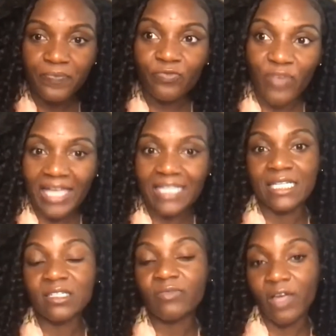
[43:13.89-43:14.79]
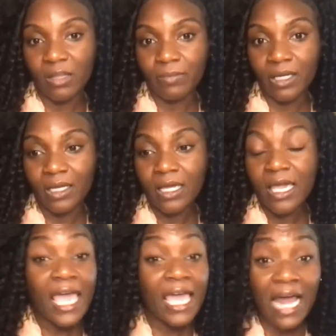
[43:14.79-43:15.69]
vaccine development.
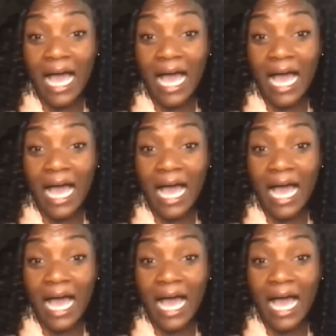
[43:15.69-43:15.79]
And